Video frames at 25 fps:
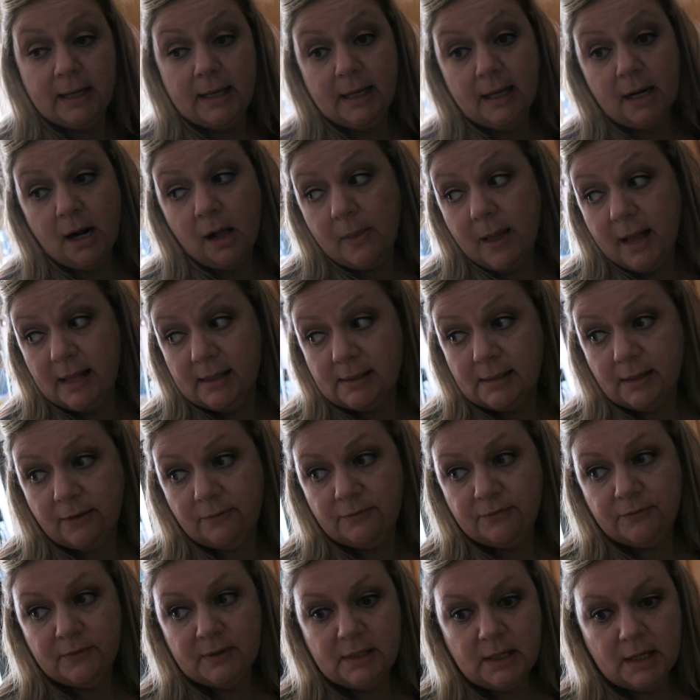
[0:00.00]
and get all that
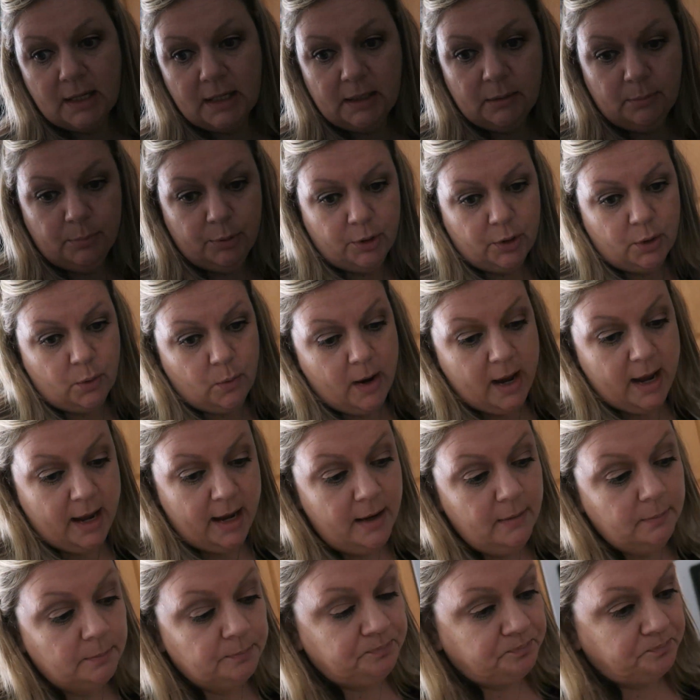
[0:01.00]
stuff done and put
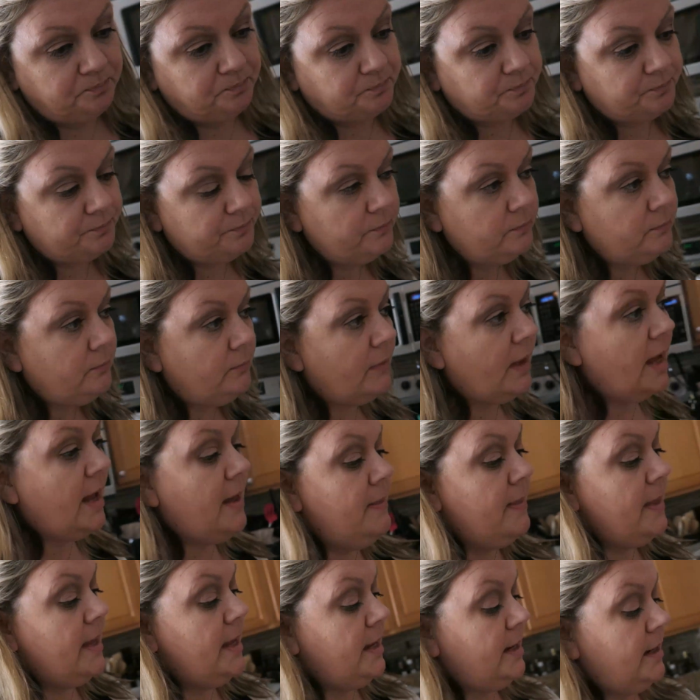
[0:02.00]
away.
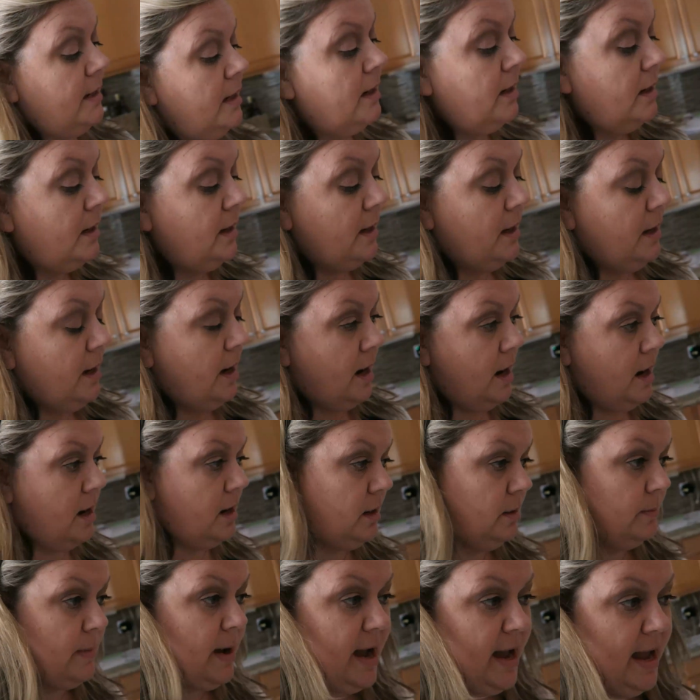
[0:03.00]
And then
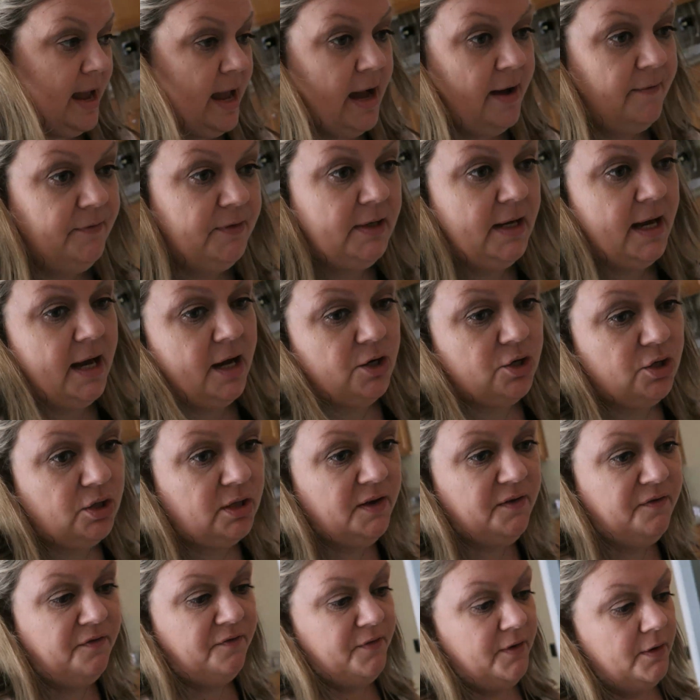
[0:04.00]
um, I have to
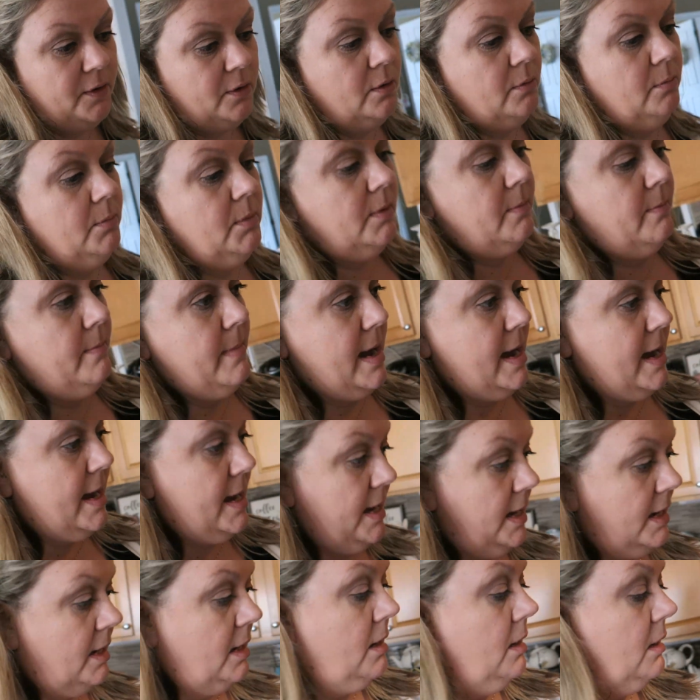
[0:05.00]
actually film
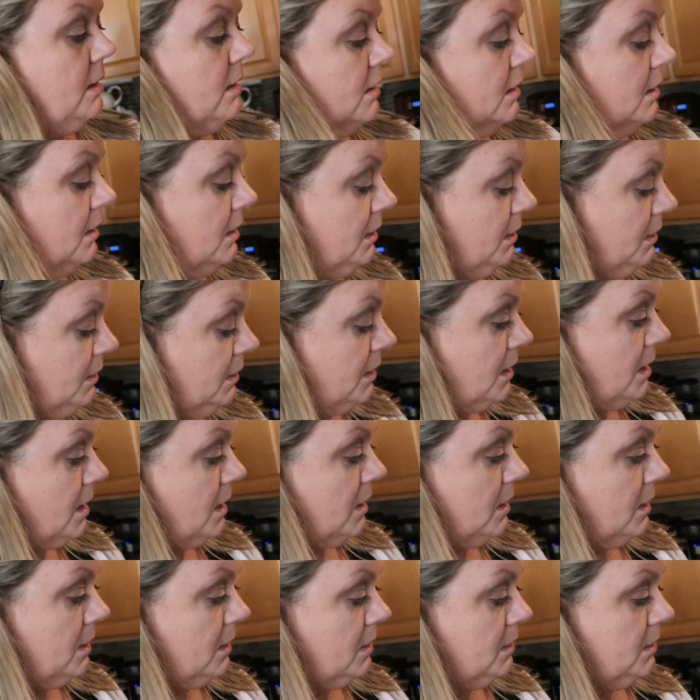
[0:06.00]
my
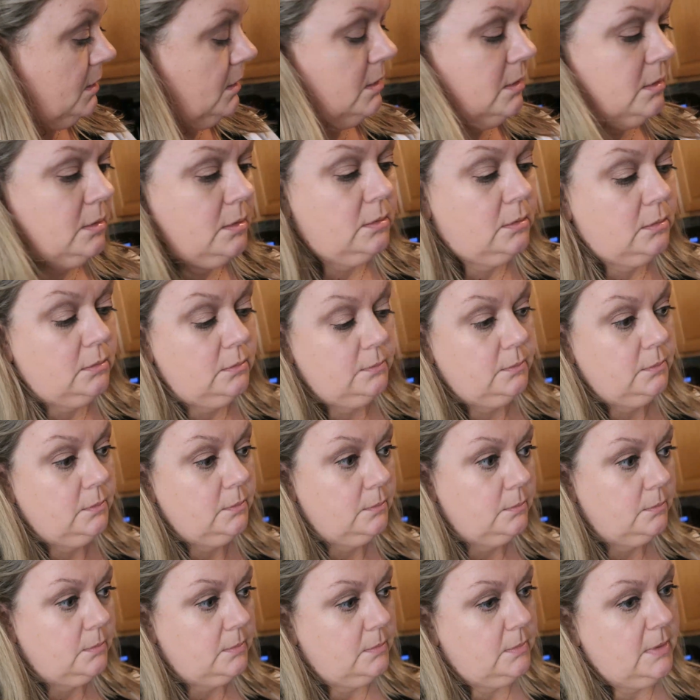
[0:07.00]
uh,
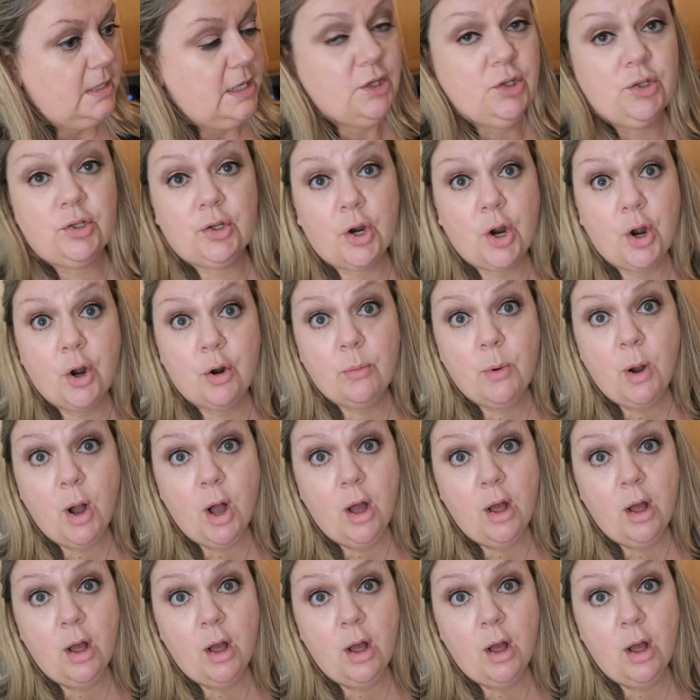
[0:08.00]
Easter home